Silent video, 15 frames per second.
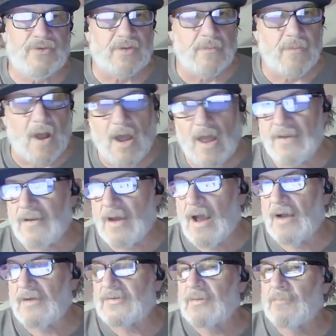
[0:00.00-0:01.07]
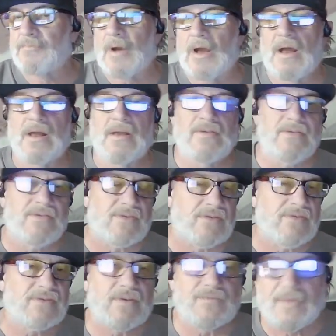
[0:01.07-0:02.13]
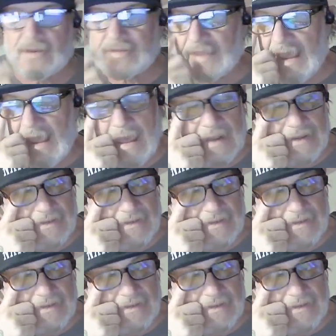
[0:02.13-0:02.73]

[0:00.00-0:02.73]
some hot dogs, some buns, and stuff like that,